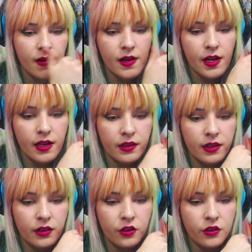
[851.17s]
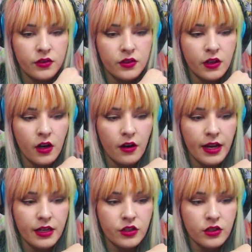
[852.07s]
And then your cigar
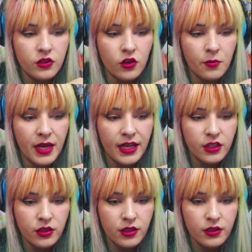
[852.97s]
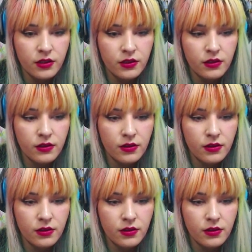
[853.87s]
ashes don't match this?